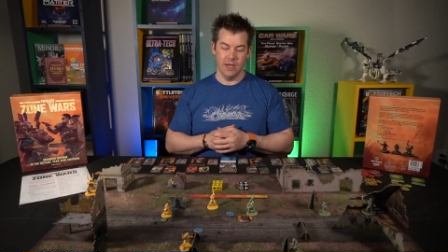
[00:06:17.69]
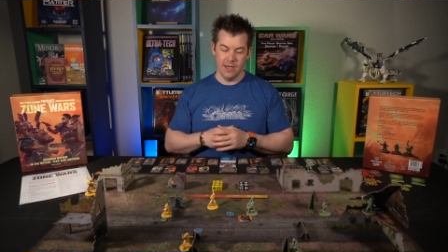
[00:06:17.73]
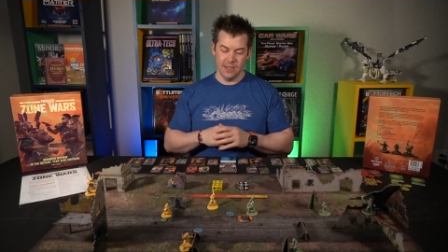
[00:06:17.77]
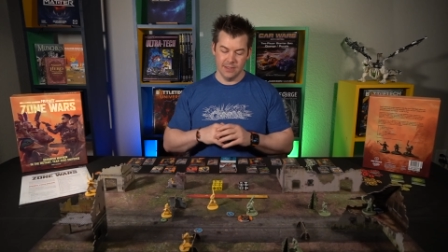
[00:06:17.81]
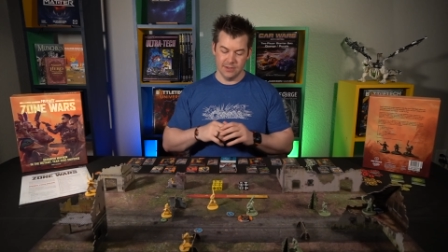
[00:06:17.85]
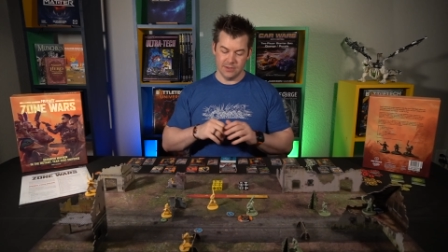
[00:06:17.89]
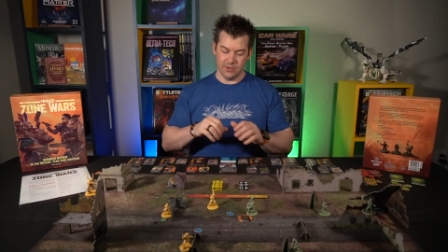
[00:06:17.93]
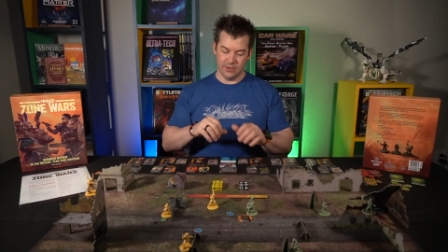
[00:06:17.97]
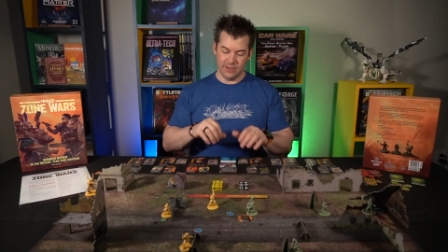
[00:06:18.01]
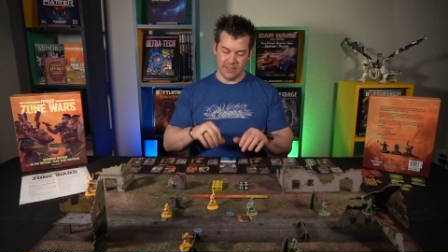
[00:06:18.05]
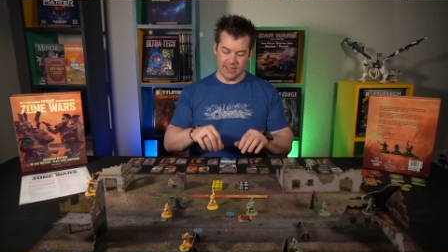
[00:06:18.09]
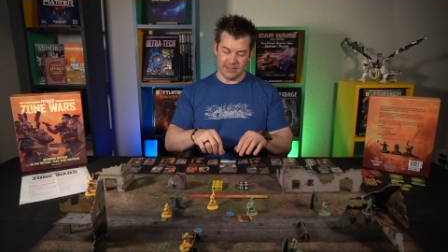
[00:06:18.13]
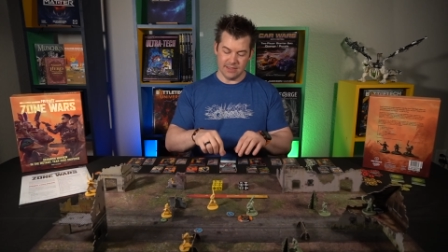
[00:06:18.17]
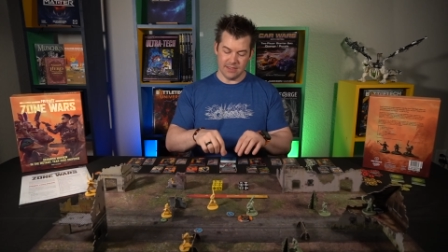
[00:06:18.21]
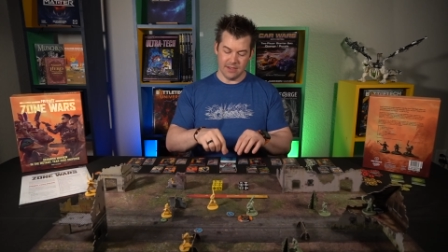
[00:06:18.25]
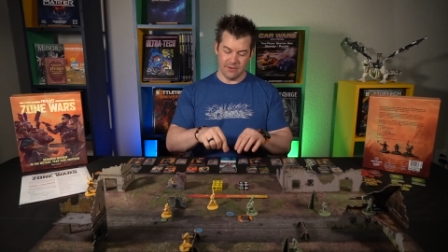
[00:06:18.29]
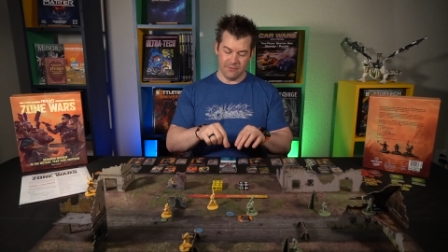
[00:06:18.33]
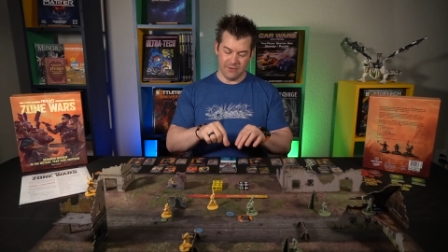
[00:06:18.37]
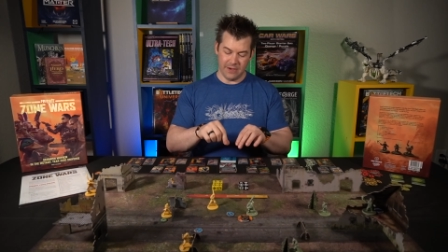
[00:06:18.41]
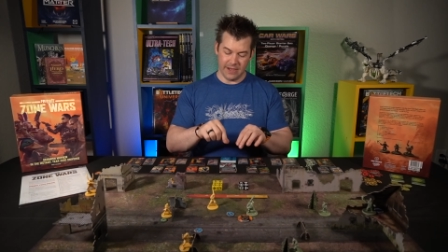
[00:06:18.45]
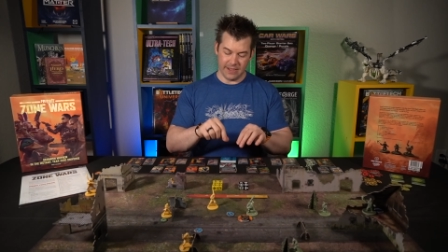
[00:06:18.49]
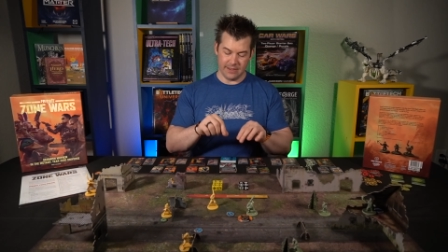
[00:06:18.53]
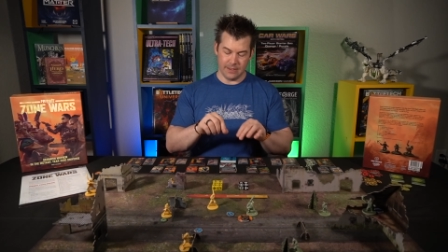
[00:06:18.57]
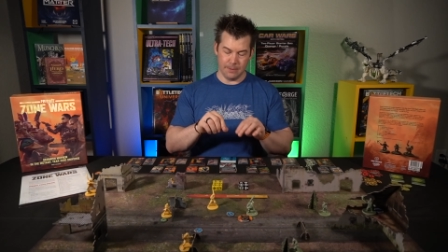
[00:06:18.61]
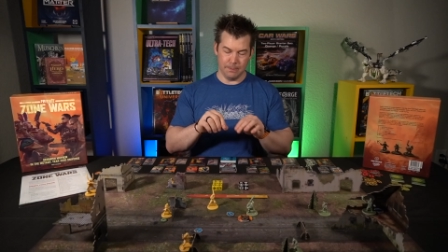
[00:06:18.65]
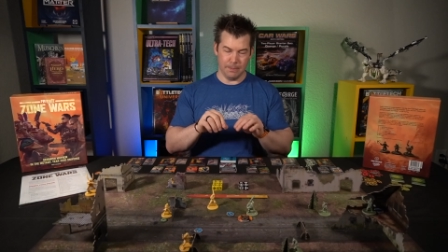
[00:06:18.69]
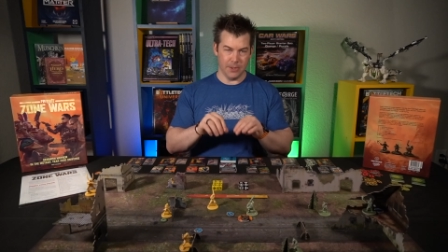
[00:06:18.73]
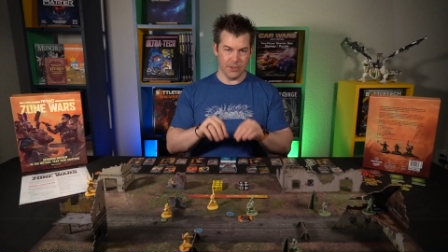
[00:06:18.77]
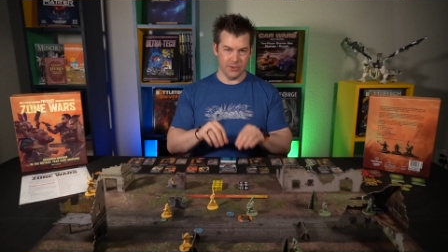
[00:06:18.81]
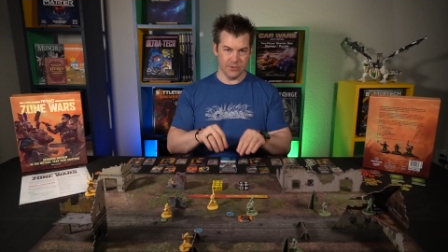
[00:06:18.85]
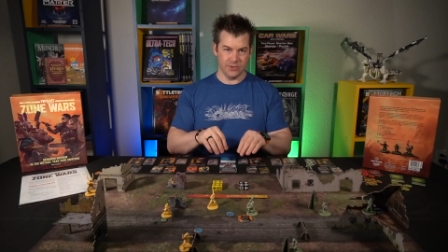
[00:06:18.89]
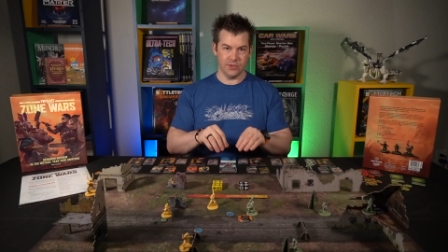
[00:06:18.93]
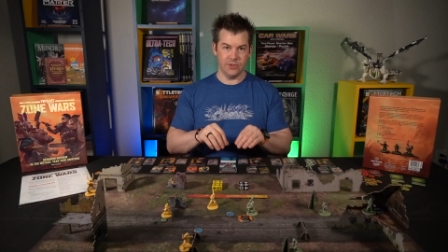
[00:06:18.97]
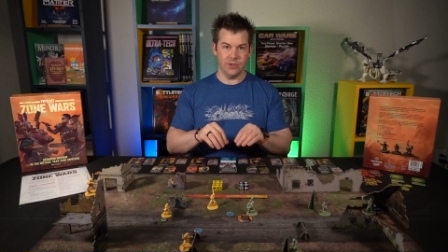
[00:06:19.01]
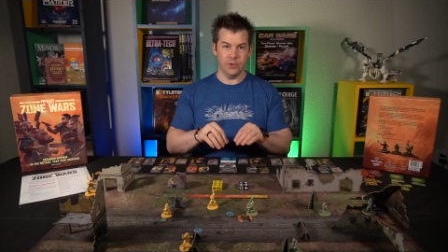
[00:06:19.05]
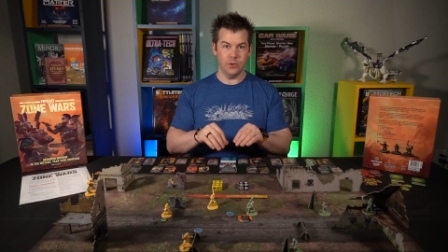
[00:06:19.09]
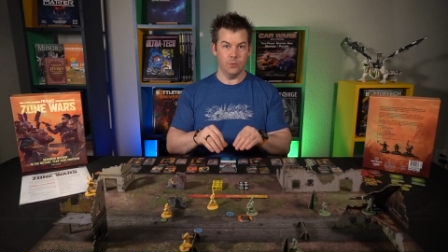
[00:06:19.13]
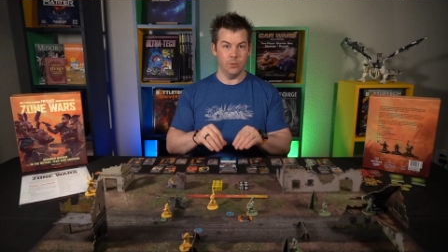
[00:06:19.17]
So these affect the
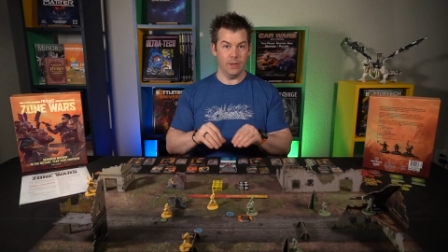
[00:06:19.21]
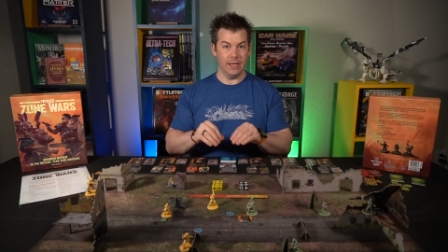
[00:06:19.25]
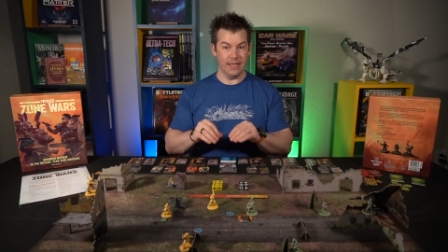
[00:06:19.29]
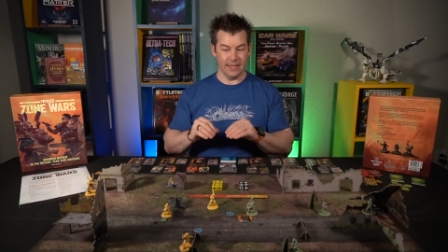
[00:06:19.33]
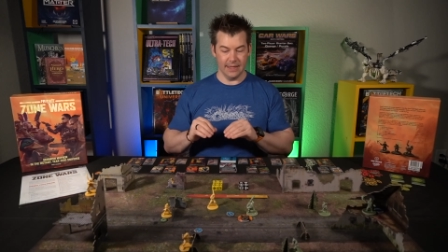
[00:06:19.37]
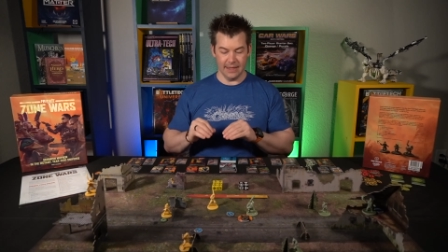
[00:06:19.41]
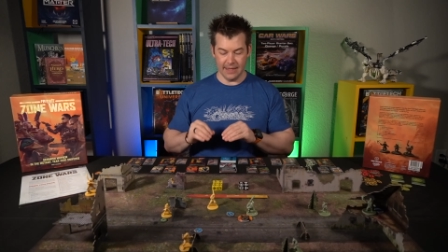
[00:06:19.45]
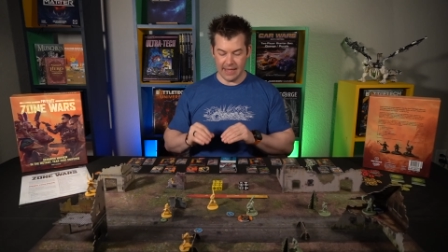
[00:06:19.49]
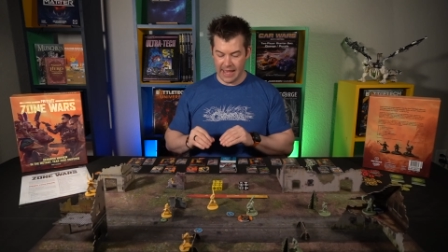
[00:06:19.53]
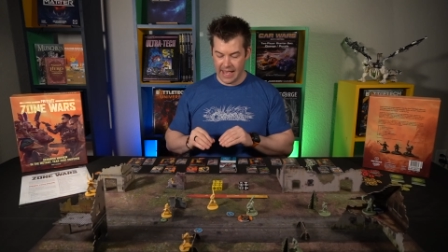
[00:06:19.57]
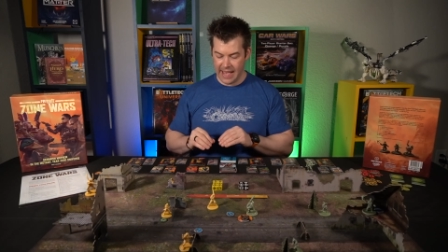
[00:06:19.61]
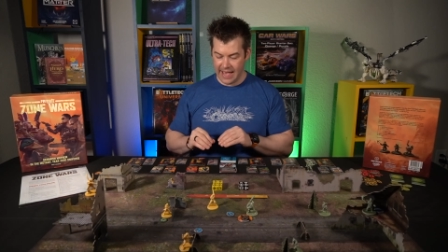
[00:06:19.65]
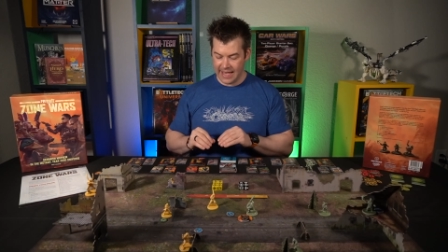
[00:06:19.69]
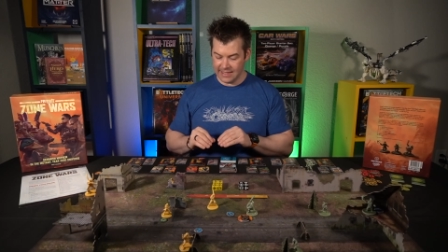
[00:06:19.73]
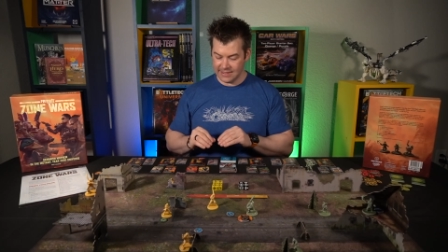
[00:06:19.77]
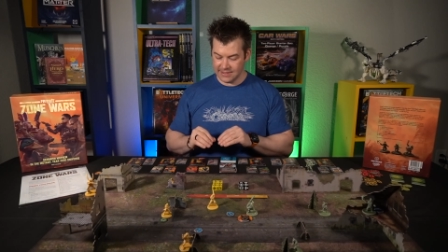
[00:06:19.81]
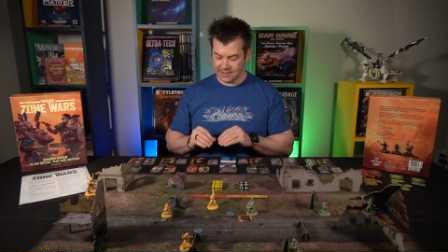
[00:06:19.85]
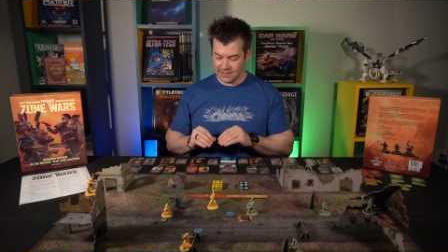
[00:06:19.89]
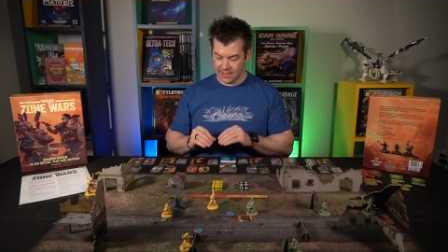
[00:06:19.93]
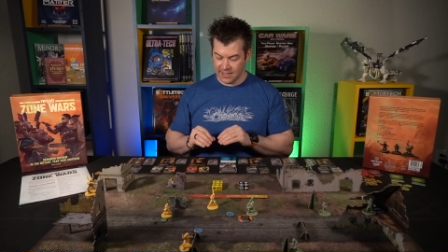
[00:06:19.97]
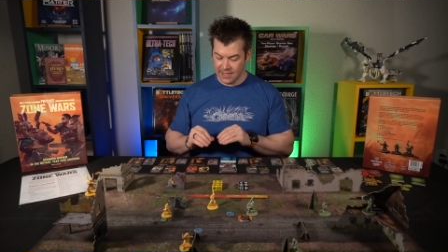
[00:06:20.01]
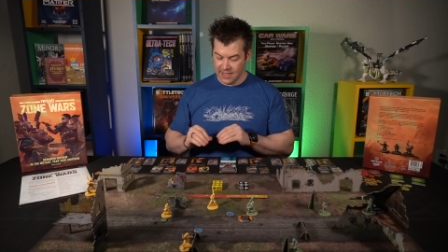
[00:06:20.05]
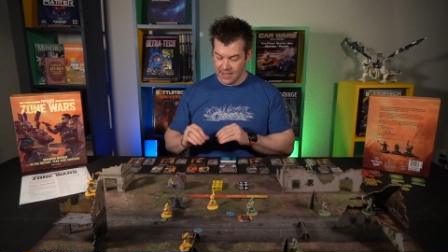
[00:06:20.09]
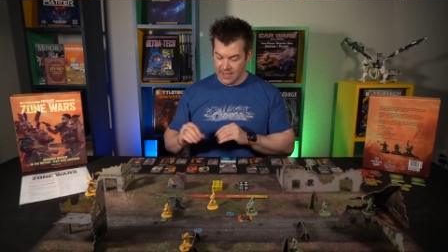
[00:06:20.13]
person who went last,